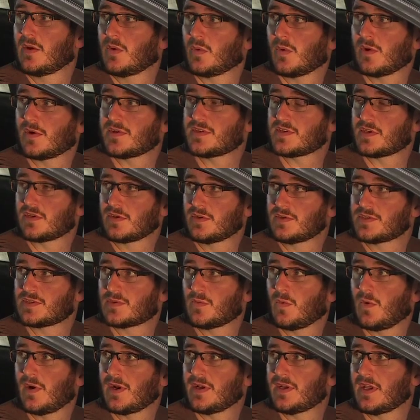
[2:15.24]
whereas it used
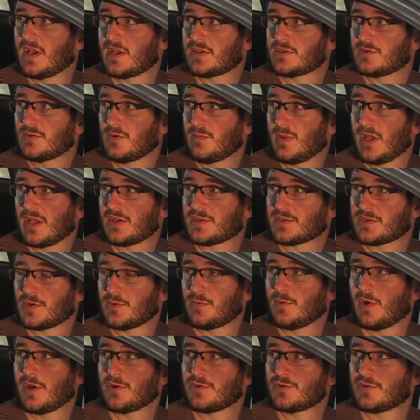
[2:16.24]
to wind out to about
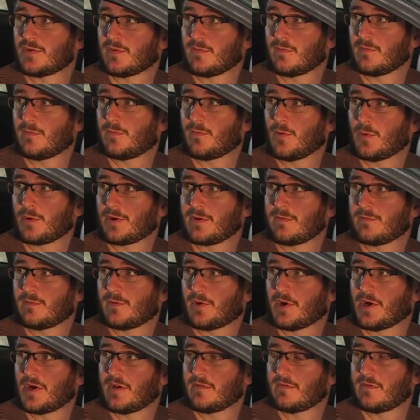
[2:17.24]

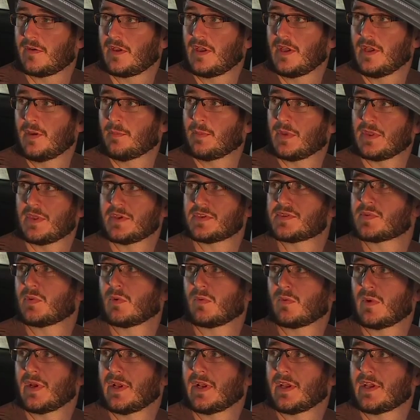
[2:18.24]
245. But this
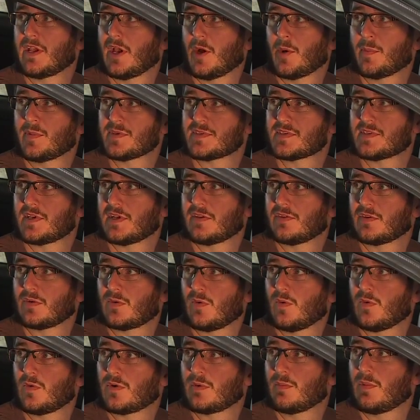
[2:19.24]
will really help us down the
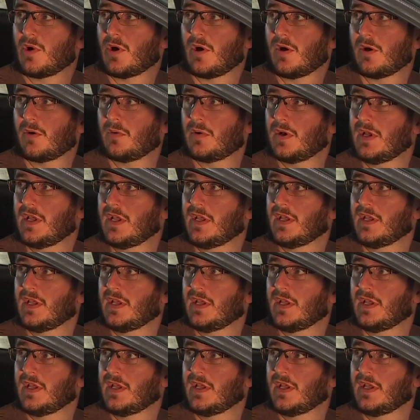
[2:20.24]
quarter mile.